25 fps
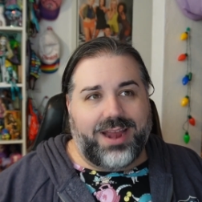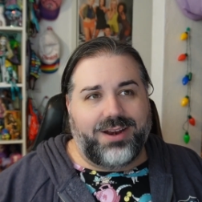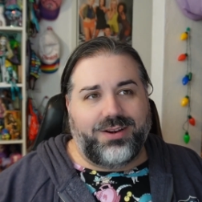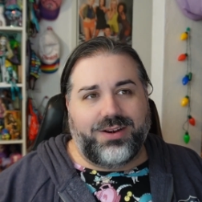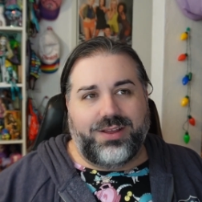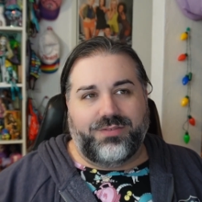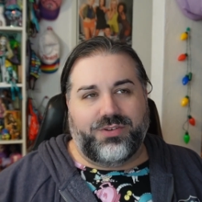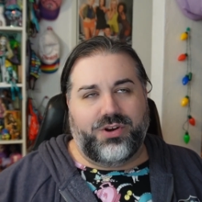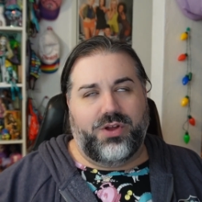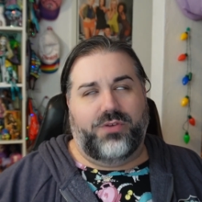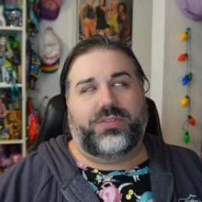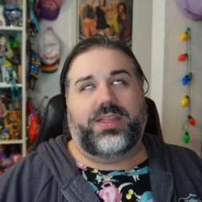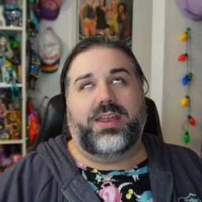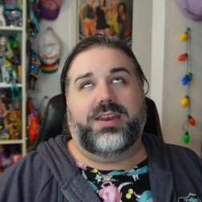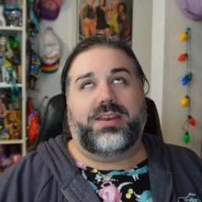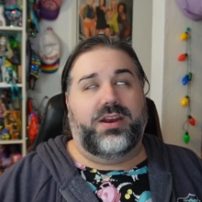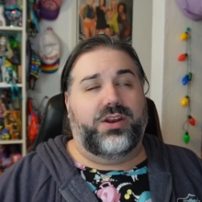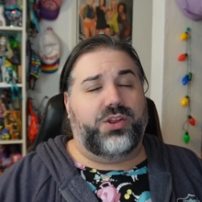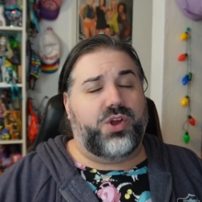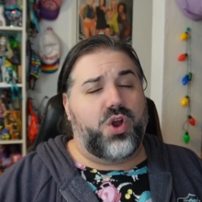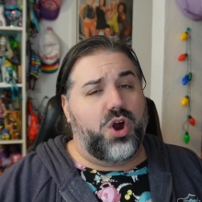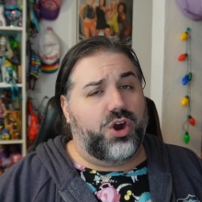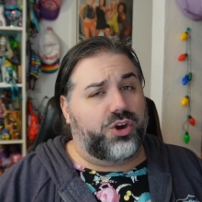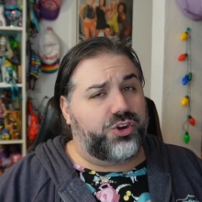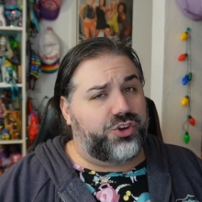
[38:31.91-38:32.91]
I don't even know if they
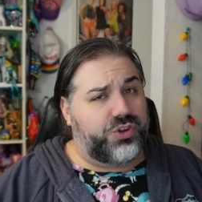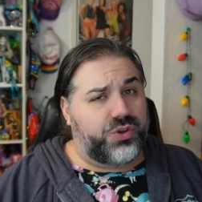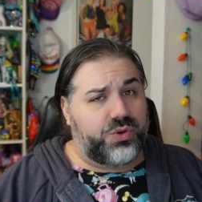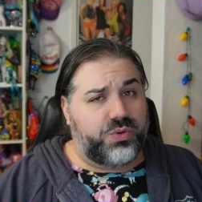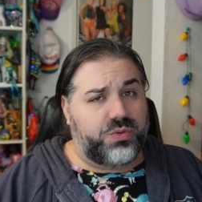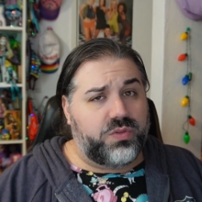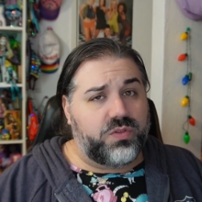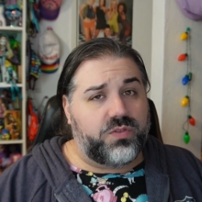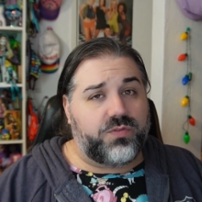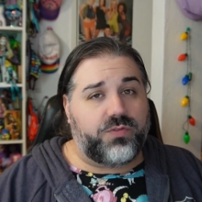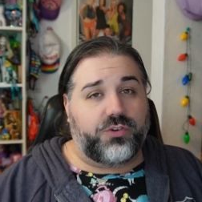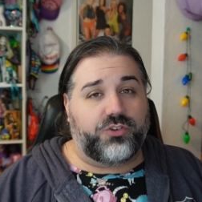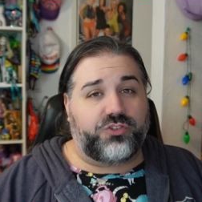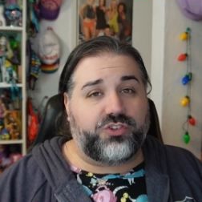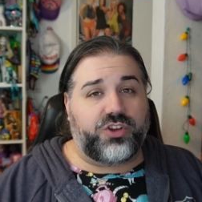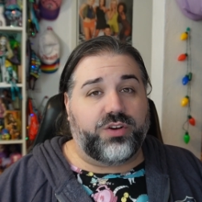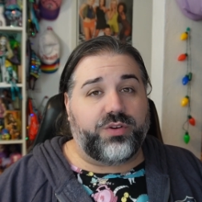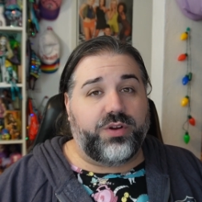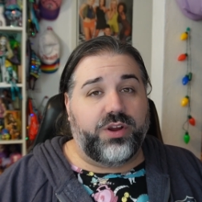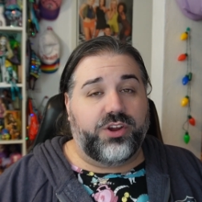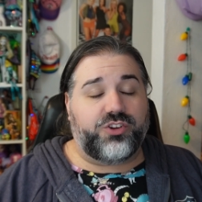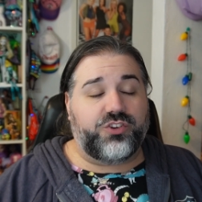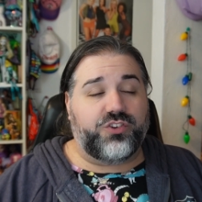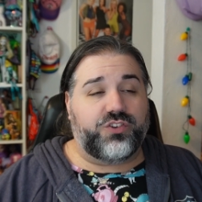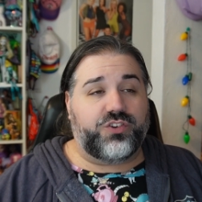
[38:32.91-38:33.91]
did cartoons for
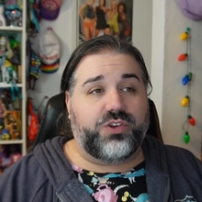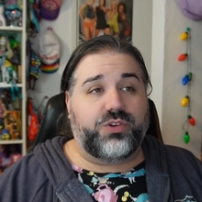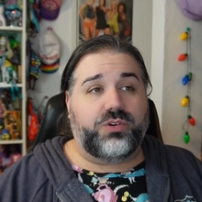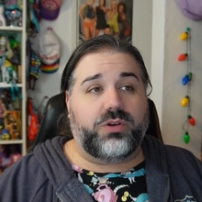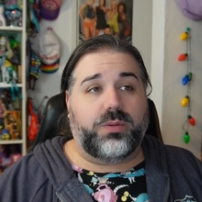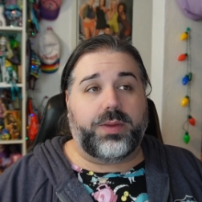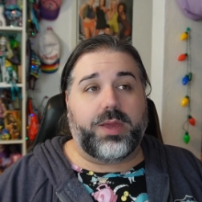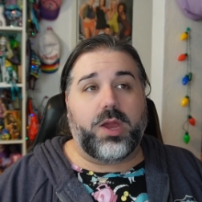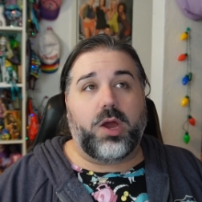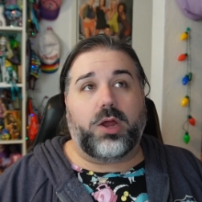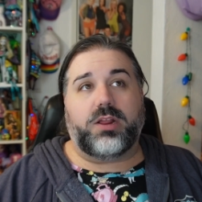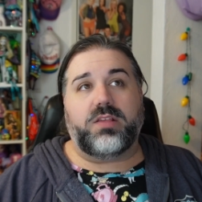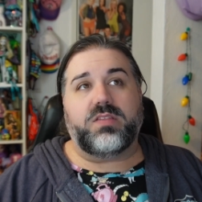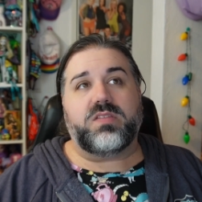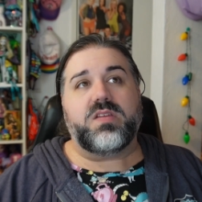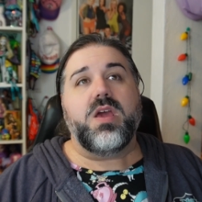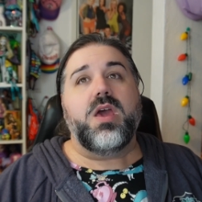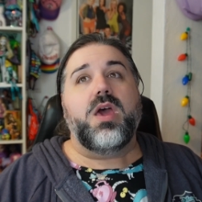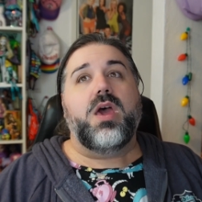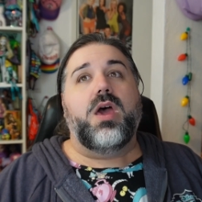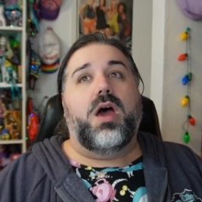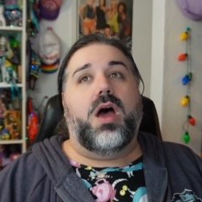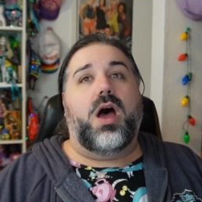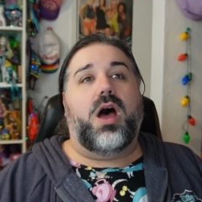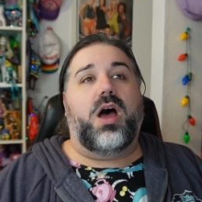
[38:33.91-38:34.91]
Generation 2, to be honest.
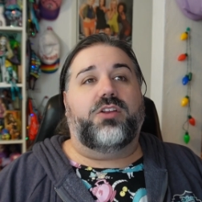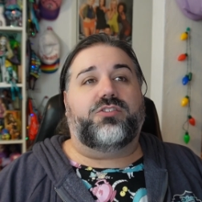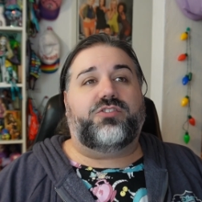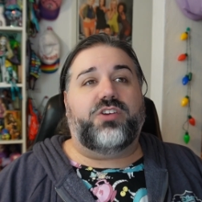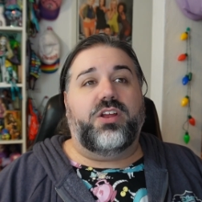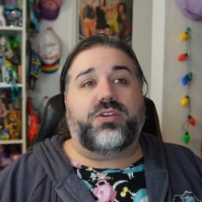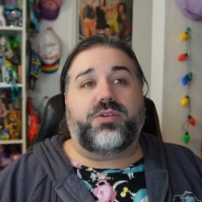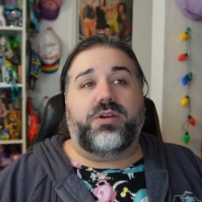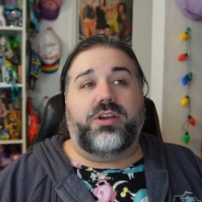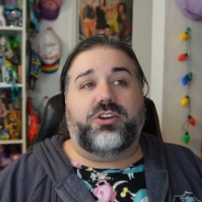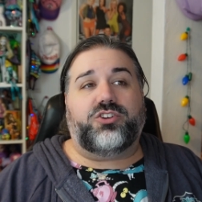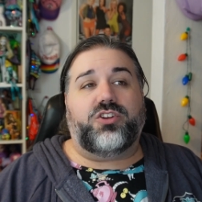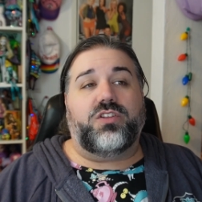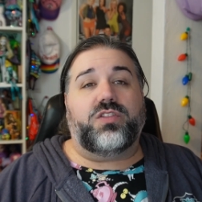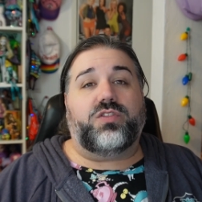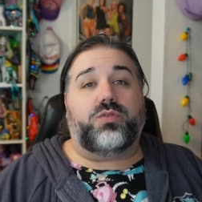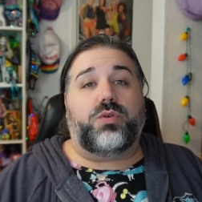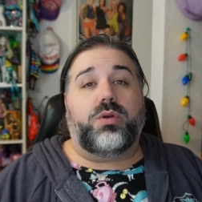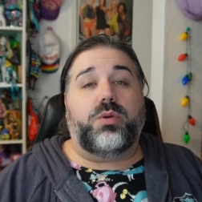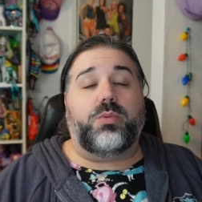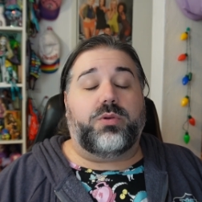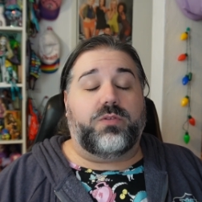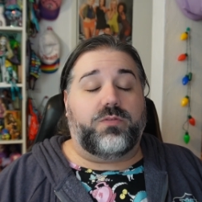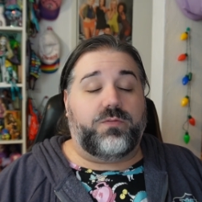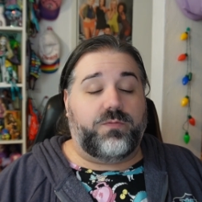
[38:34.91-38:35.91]
Uh, Generation
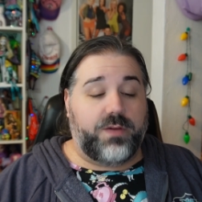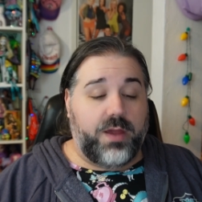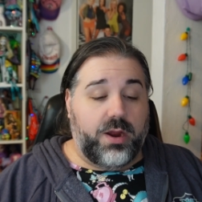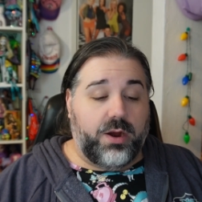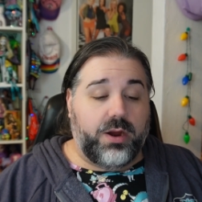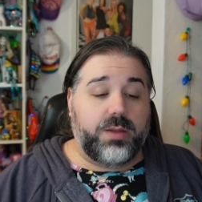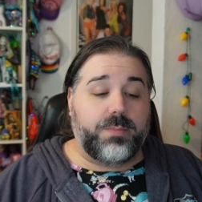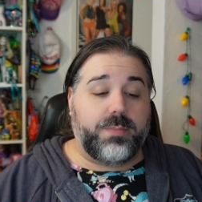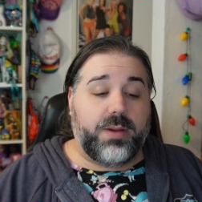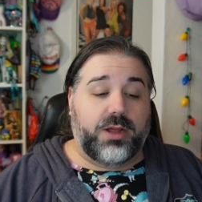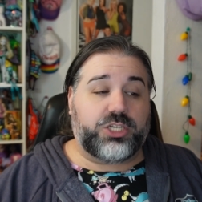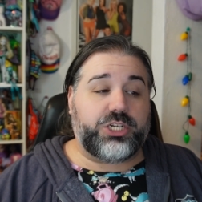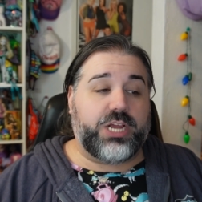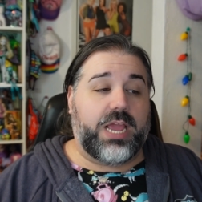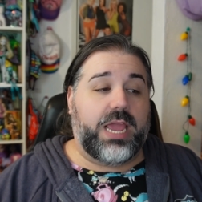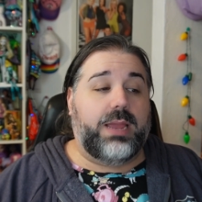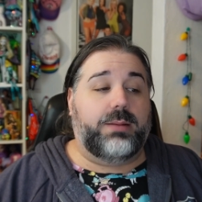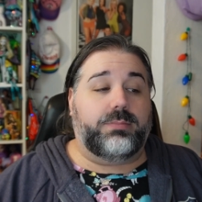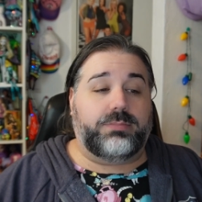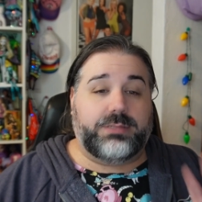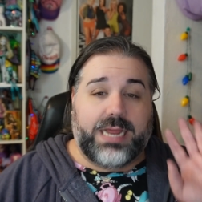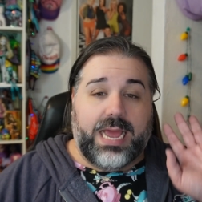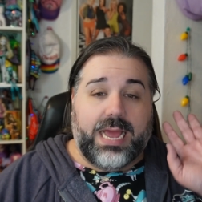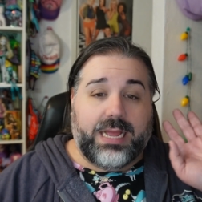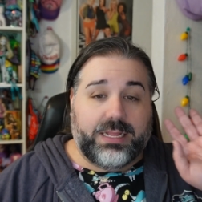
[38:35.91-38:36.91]
3 was very much
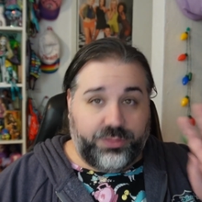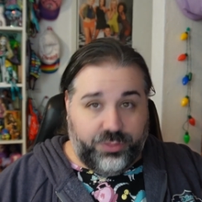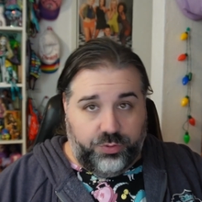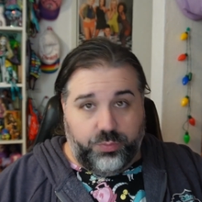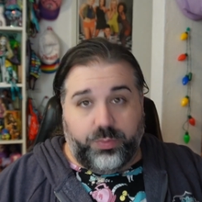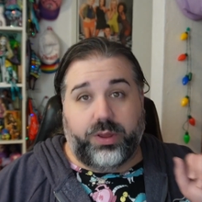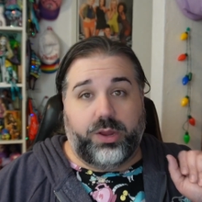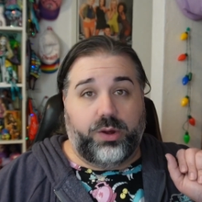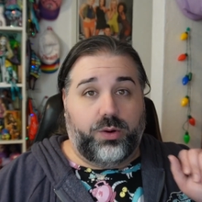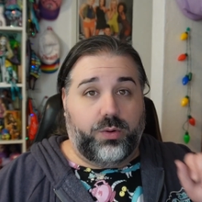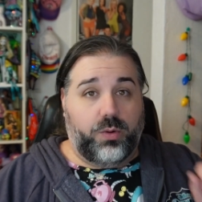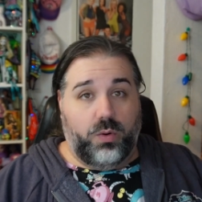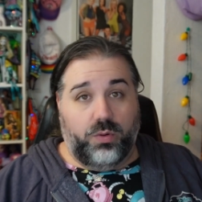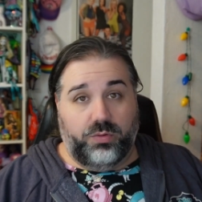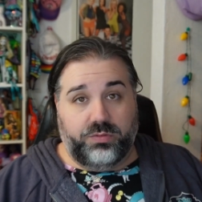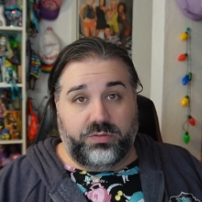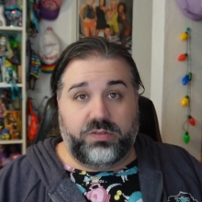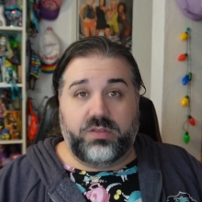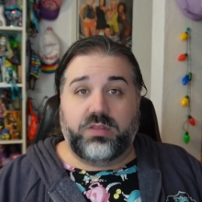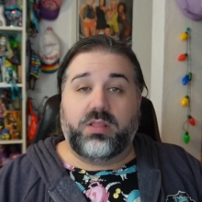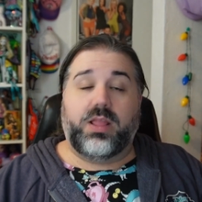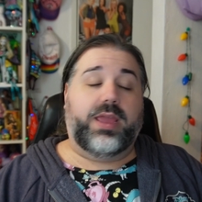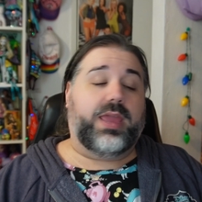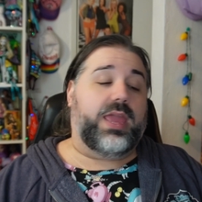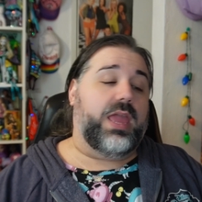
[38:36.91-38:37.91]
aimed at
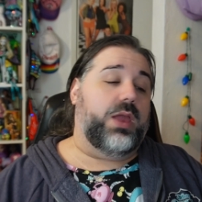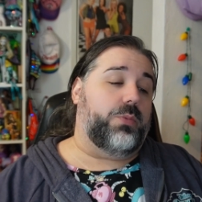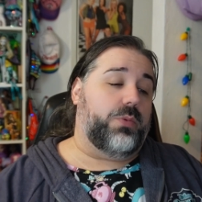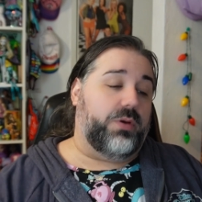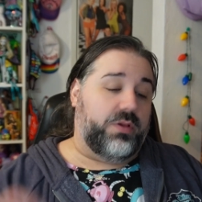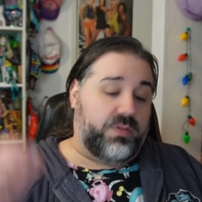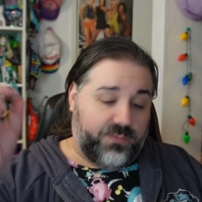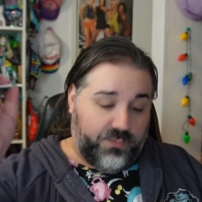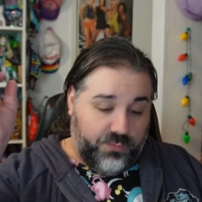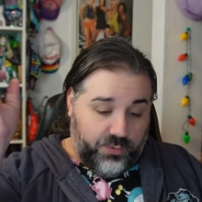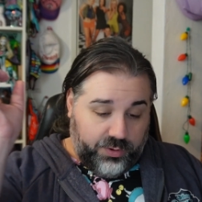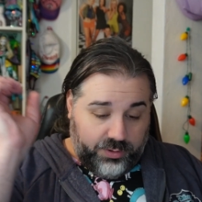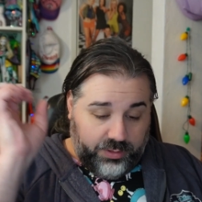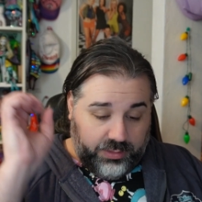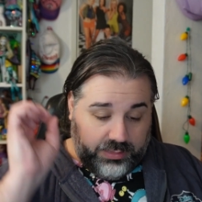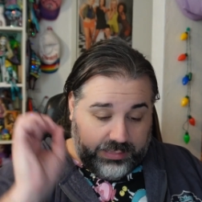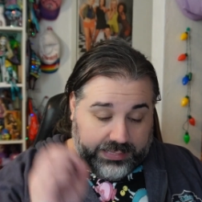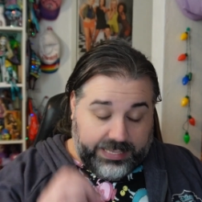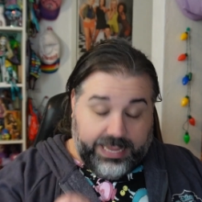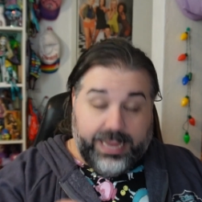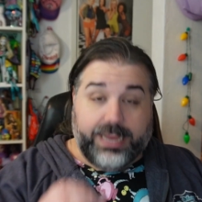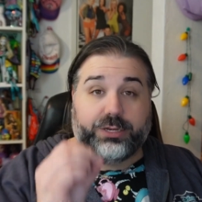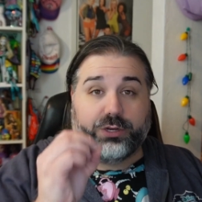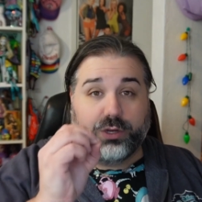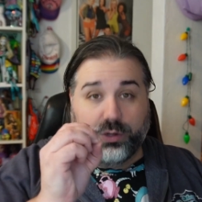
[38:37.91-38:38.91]
three-year-olds. Like, it was for
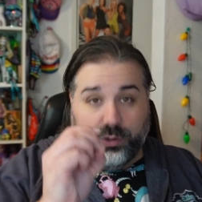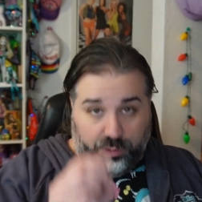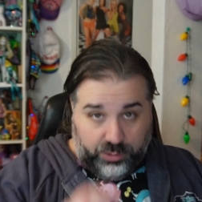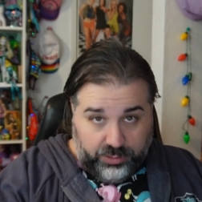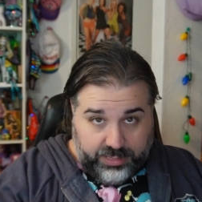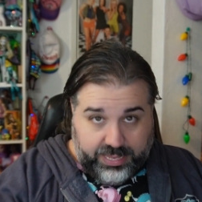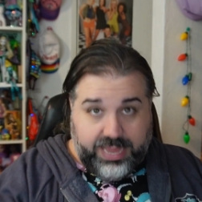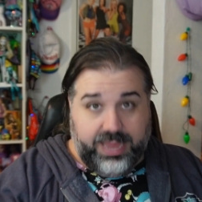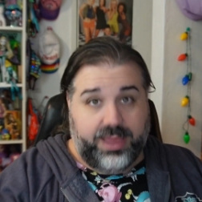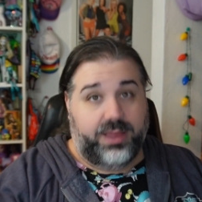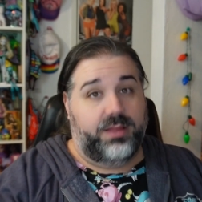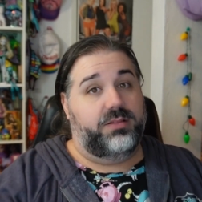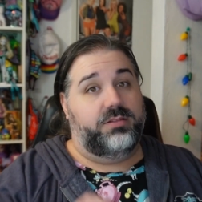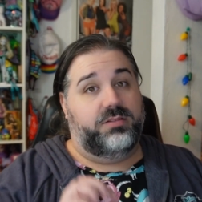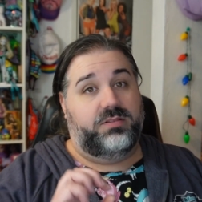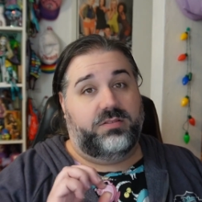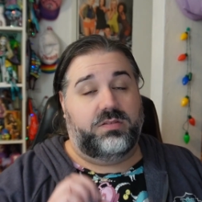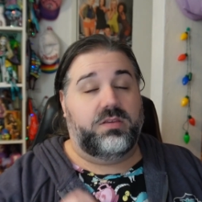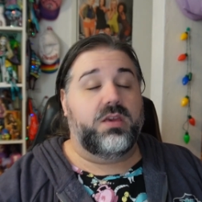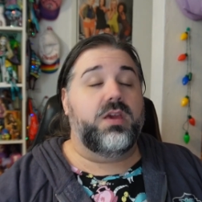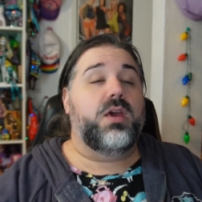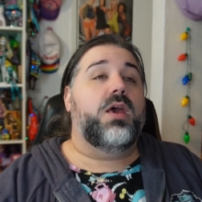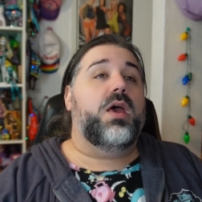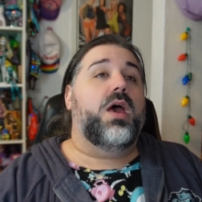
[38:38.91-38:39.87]
little kids.